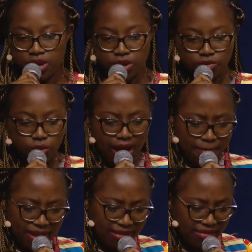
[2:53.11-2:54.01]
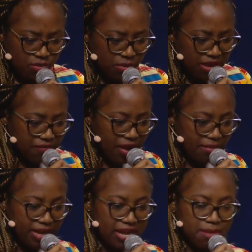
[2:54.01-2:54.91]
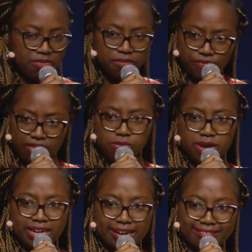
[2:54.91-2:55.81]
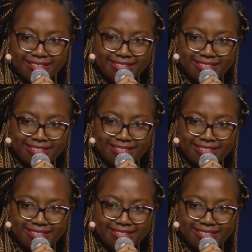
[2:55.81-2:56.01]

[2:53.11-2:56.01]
So I met this woman farmer named Fatoumata.